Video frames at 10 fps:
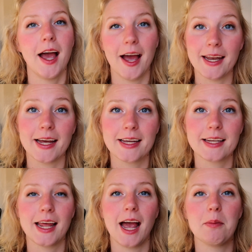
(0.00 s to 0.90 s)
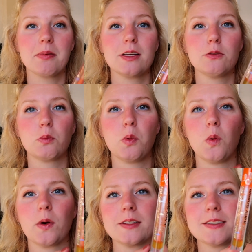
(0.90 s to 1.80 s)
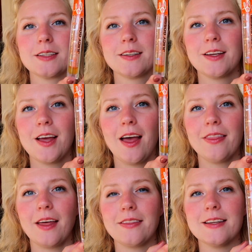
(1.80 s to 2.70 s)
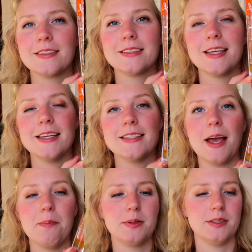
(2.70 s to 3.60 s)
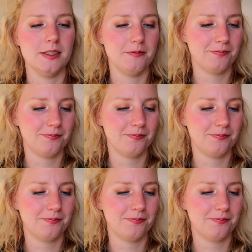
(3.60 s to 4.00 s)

and I can happily report that this is empty.